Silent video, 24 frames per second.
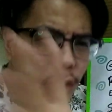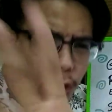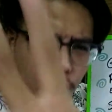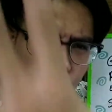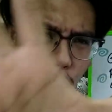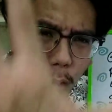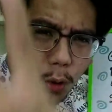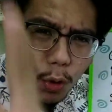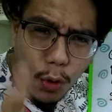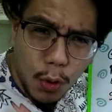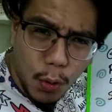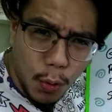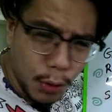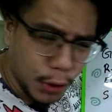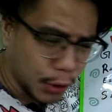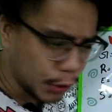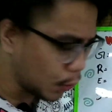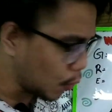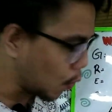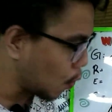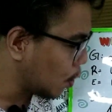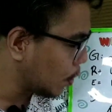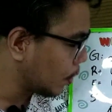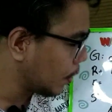
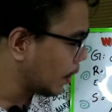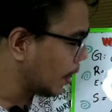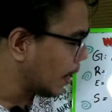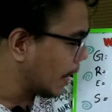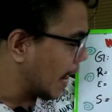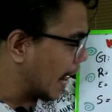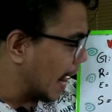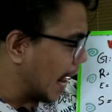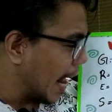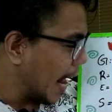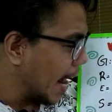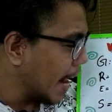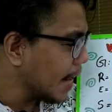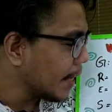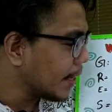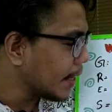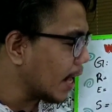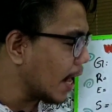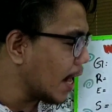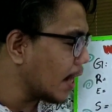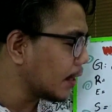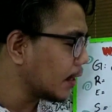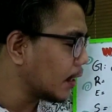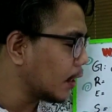Solution, eight
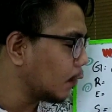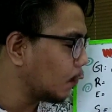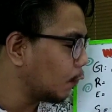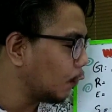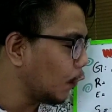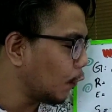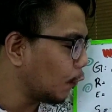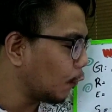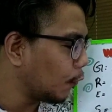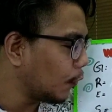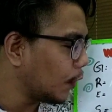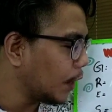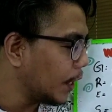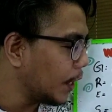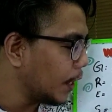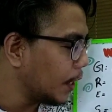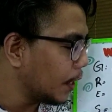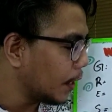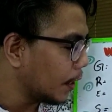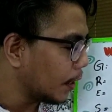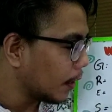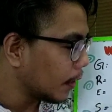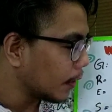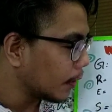hundred
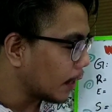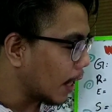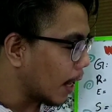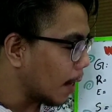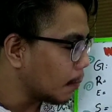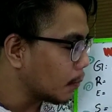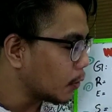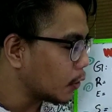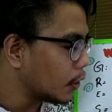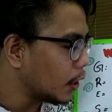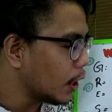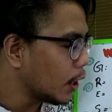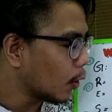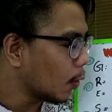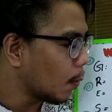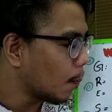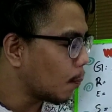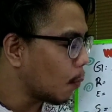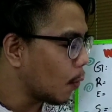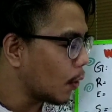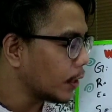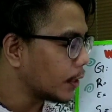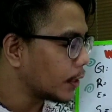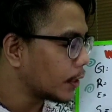fifty times zero
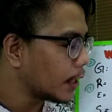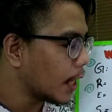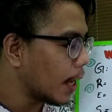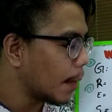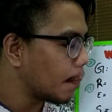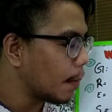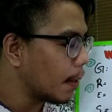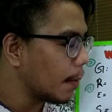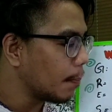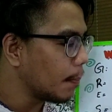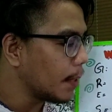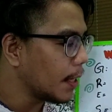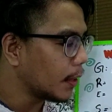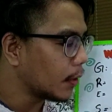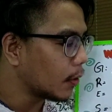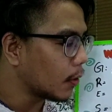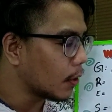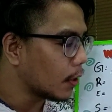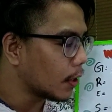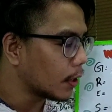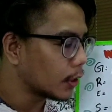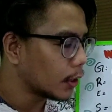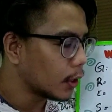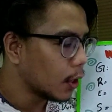point seven
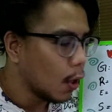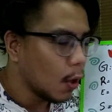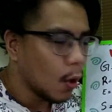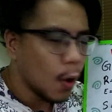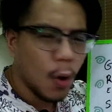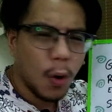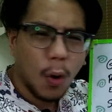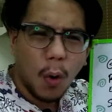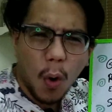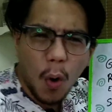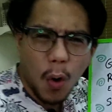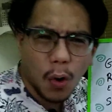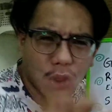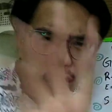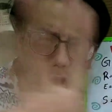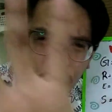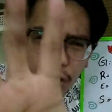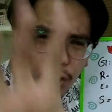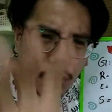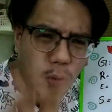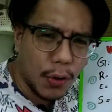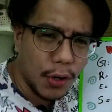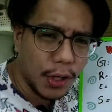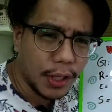meters cos
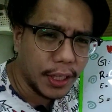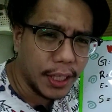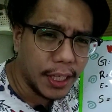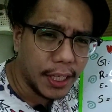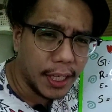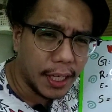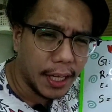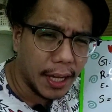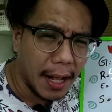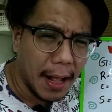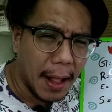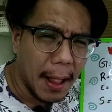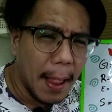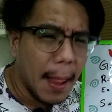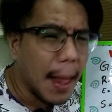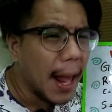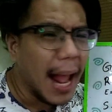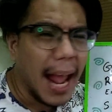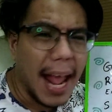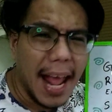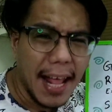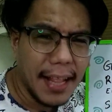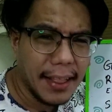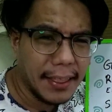thirty.
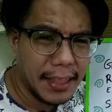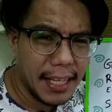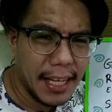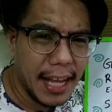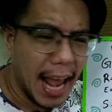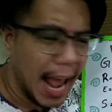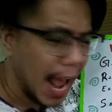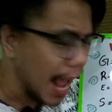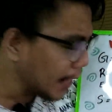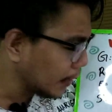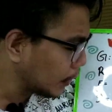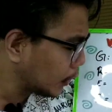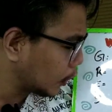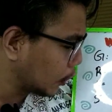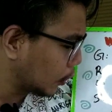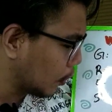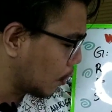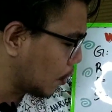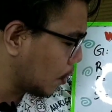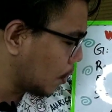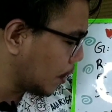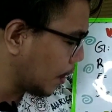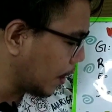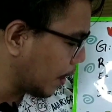And the
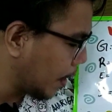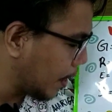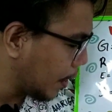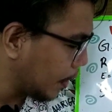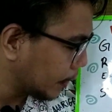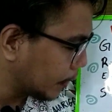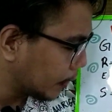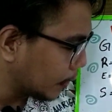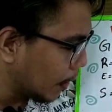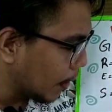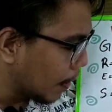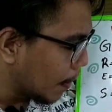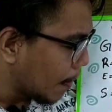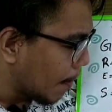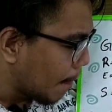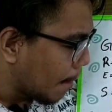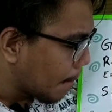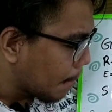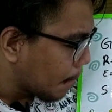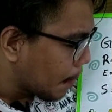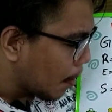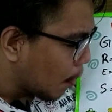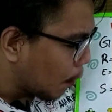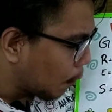answer is
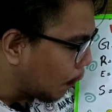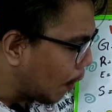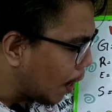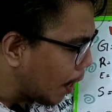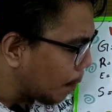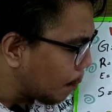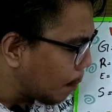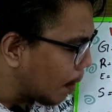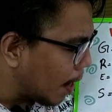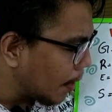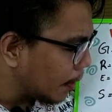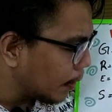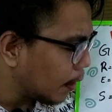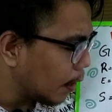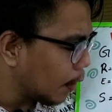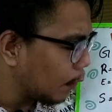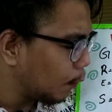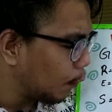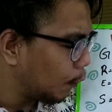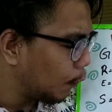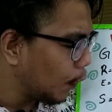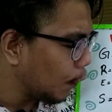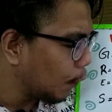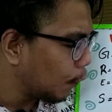five
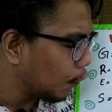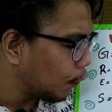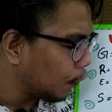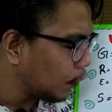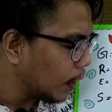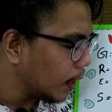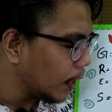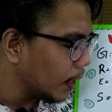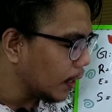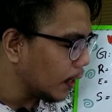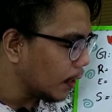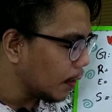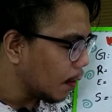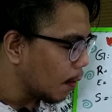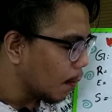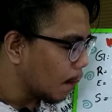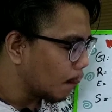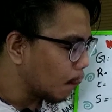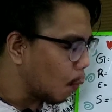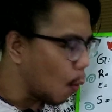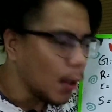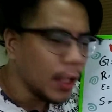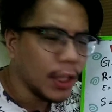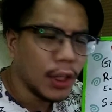hundred fifteen
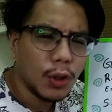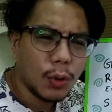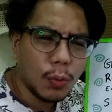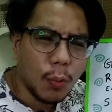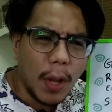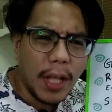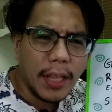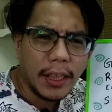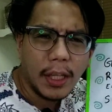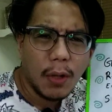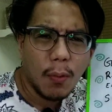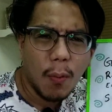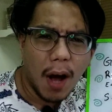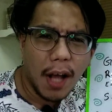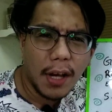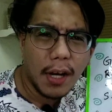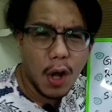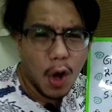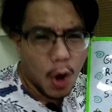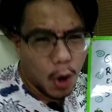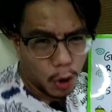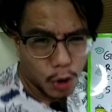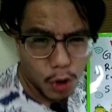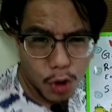point two one
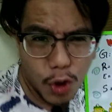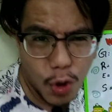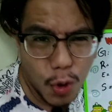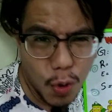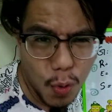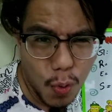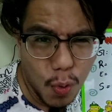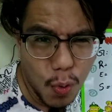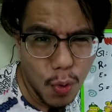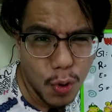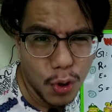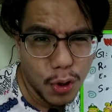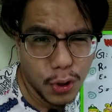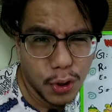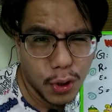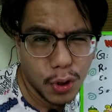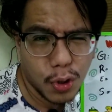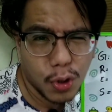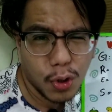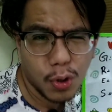joules.